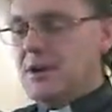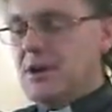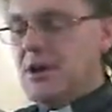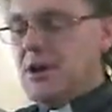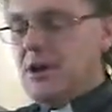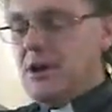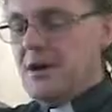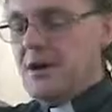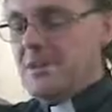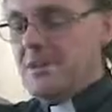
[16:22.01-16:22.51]
You
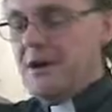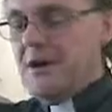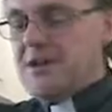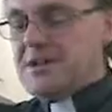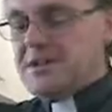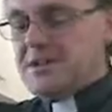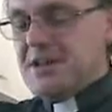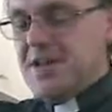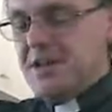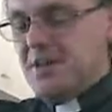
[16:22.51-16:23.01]
know, I mean,
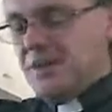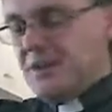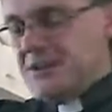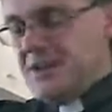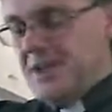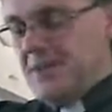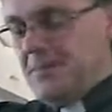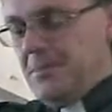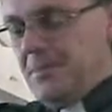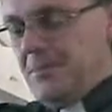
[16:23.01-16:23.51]
here's another
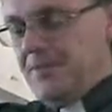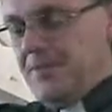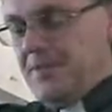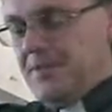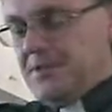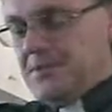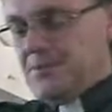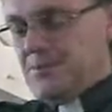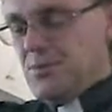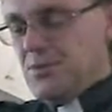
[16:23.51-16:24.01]
example of
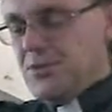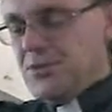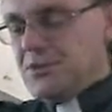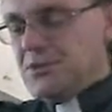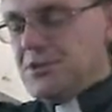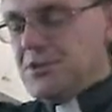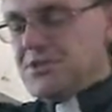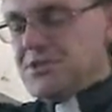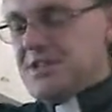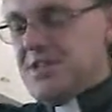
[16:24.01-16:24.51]
how this
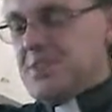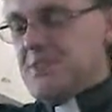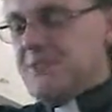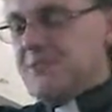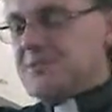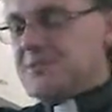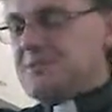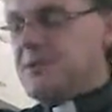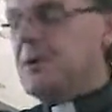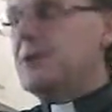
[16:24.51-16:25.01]
works. You know, some
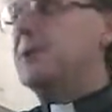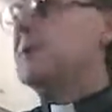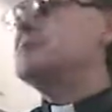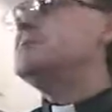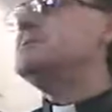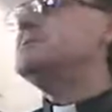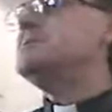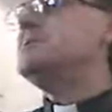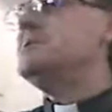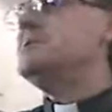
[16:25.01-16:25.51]
of us by
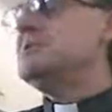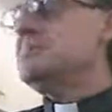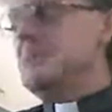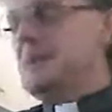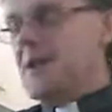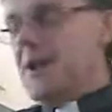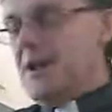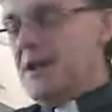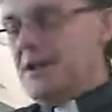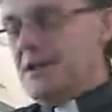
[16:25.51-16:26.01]
nature tend to
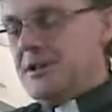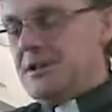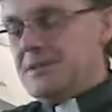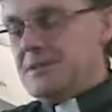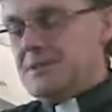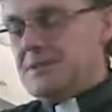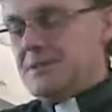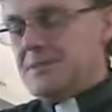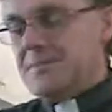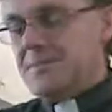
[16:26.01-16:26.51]
be
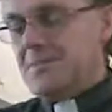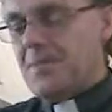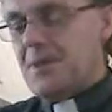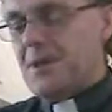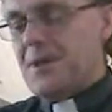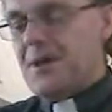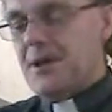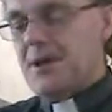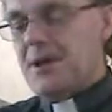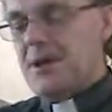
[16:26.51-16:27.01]
analysts.
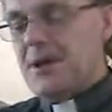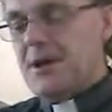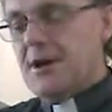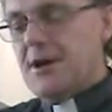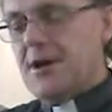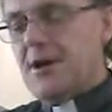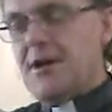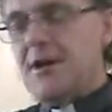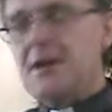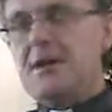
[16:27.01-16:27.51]

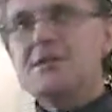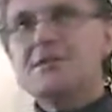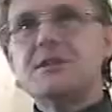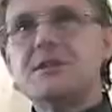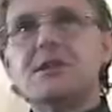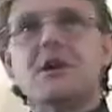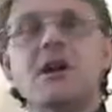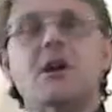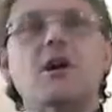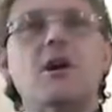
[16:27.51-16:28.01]
I mean, here's
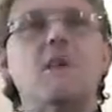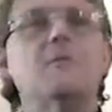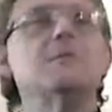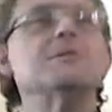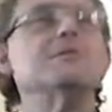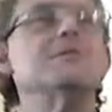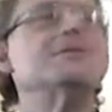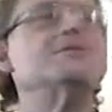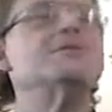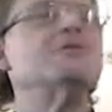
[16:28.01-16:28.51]
a
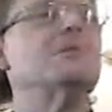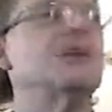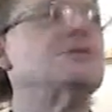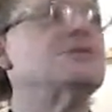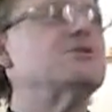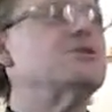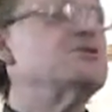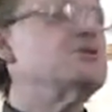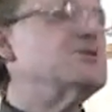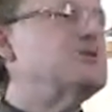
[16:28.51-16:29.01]
common
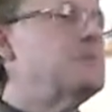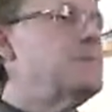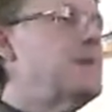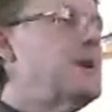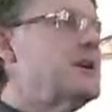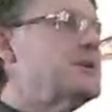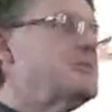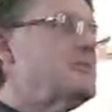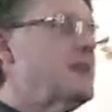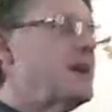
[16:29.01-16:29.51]
situation. Your
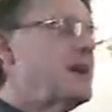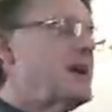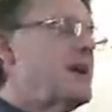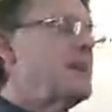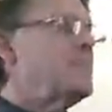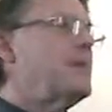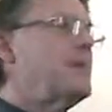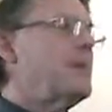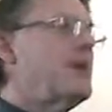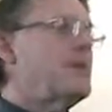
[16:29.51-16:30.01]
spouse may
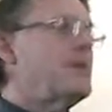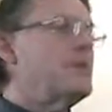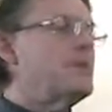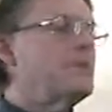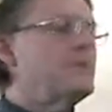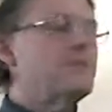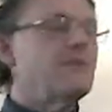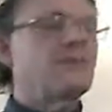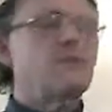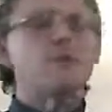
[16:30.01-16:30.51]
come
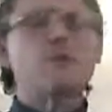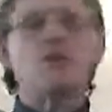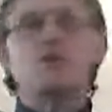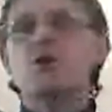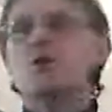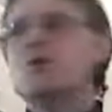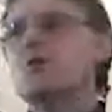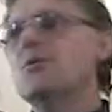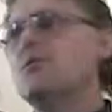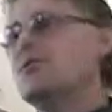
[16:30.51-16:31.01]
home from
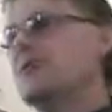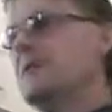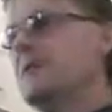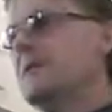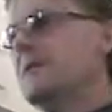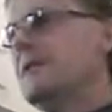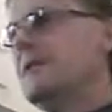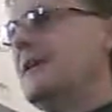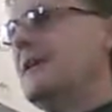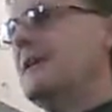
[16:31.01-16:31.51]
work or
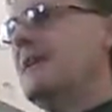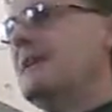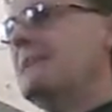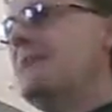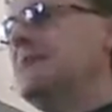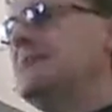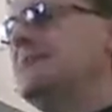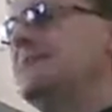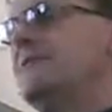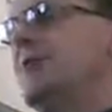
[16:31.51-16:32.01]
something that
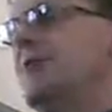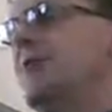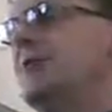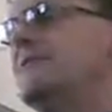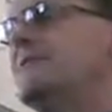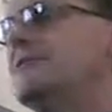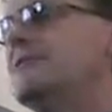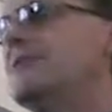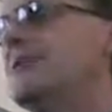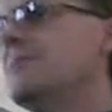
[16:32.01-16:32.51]
they've been
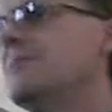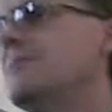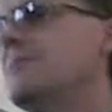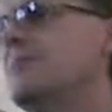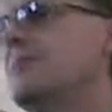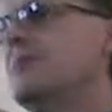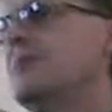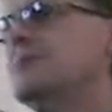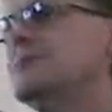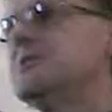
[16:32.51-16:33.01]
involved in, some
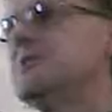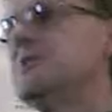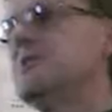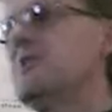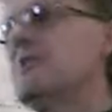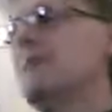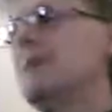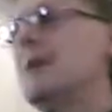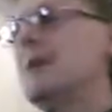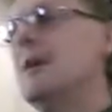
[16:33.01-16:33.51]
community
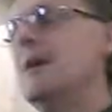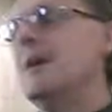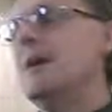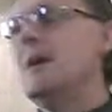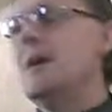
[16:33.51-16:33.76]
group,